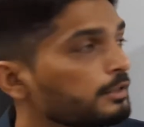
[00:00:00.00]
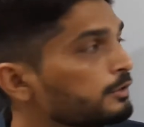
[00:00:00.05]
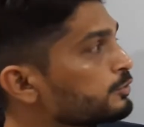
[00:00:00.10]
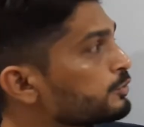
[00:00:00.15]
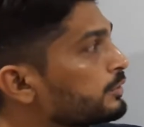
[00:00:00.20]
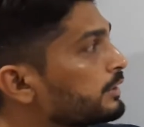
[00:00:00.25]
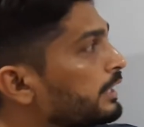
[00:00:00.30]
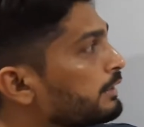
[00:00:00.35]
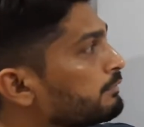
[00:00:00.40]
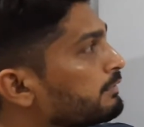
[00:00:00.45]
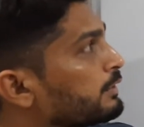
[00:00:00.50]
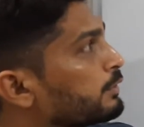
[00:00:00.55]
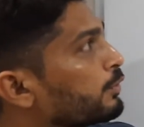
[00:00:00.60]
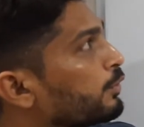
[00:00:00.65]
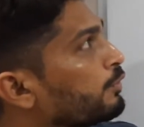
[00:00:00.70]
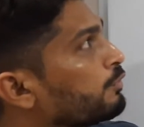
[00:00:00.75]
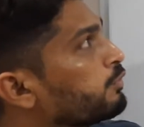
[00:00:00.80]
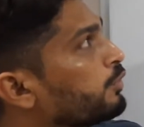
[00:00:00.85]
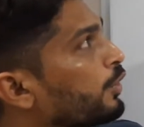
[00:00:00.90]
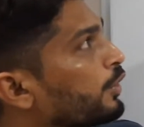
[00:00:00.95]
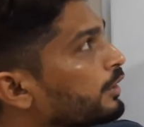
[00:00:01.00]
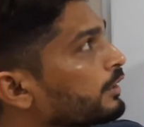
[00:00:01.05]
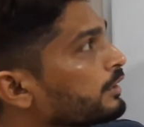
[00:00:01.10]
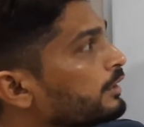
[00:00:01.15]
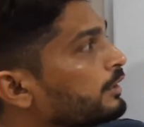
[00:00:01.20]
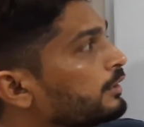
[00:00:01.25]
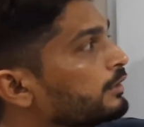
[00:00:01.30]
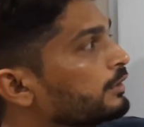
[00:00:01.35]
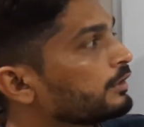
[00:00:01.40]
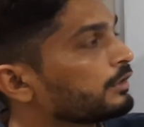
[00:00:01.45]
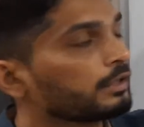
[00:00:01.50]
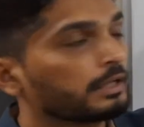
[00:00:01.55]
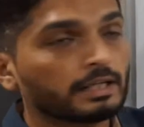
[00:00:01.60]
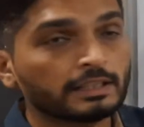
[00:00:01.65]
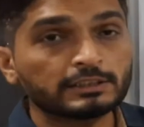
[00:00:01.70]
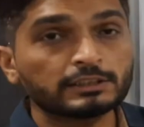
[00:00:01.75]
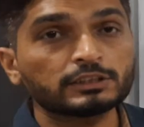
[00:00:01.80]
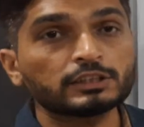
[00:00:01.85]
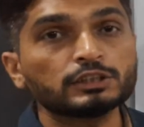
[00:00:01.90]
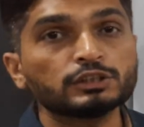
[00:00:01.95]
So then we go for
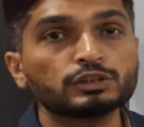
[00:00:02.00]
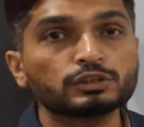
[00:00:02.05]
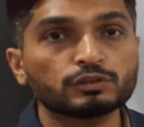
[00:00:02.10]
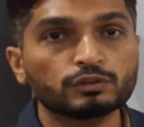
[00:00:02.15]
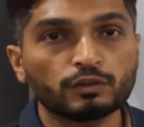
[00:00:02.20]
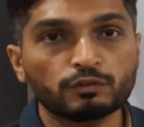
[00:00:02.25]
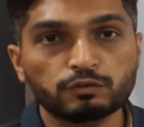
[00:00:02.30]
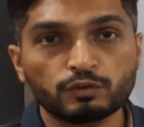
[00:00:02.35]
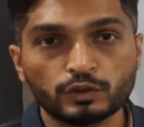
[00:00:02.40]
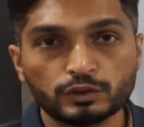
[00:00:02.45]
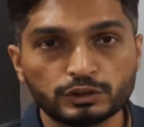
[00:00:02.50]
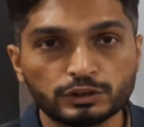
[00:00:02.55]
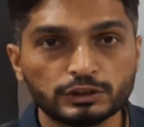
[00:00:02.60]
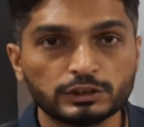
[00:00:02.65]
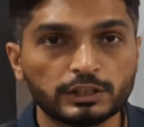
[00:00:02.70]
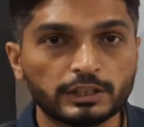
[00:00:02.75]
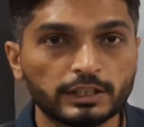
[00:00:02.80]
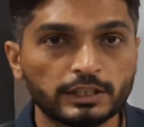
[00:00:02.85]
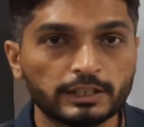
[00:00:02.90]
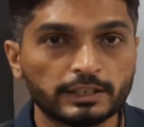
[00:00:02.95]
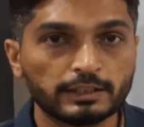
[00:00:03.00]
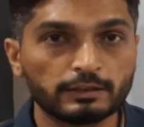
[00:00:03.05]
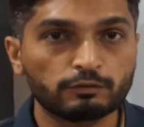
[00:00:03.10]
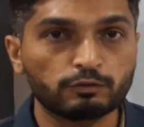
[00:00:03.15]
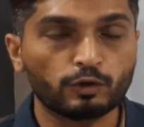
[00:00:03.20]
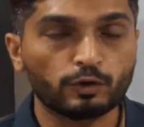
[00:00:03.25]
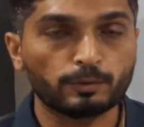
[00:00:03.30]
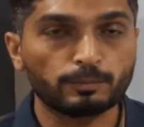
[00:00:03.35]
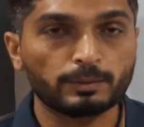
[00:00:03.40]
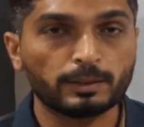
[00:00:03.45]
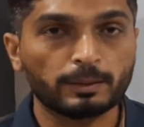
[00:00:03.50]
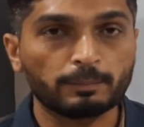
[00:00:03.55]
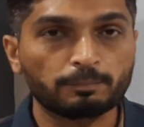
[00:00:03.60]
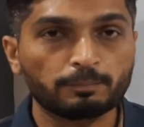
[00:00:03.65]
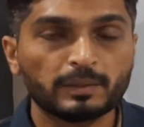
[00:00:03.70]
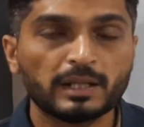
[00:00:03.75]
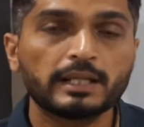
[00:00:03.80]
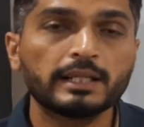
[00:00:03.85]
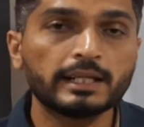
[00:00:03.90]
extension of Cauchy's integral formula.